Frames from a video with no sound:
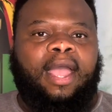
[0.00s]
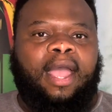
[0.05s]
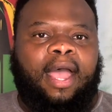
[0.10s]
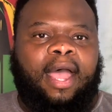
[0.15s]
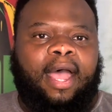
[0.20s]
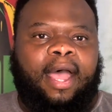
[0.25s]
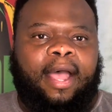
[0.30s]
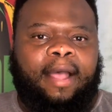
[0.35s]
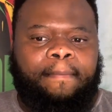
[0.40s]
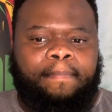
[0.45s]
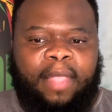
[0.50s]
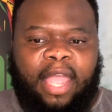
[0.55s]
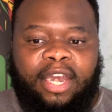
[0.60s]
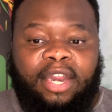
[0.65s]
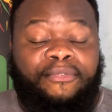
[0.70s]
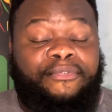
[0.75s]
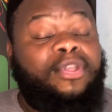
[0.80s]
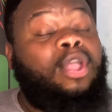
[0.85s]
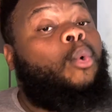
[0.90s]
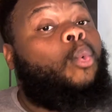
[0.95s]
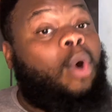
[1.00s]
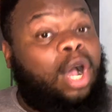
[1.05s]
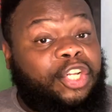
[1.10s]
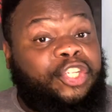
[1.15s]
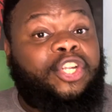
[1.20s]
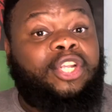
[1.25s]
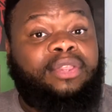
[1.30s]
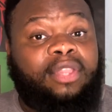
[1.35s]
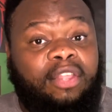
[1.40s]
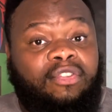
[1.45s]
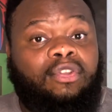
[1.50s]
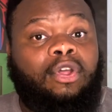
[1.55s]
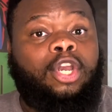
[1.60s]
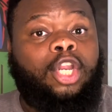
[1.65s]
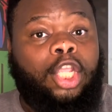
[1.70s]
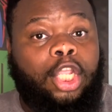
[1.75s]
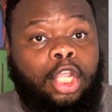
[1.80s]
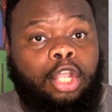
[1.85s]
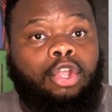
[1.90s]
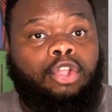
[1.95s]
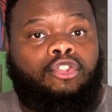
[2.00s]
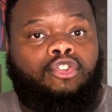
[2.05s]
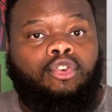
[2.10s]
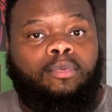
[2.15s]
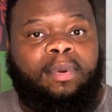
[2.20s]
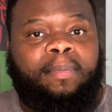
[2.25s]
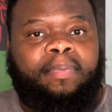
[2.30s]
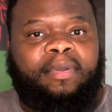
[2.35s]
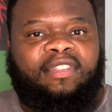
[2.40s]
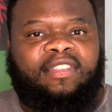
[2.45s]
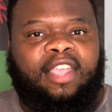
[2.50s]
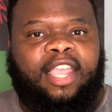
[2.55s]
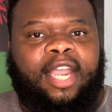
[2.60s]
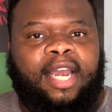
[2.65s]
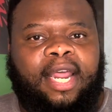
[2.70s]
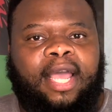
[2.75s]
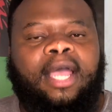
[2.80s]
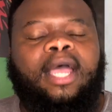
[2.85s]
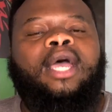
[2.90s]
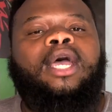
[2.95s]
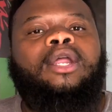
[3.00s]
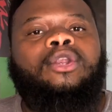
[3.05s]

And if you're watching this on YouTube in particular,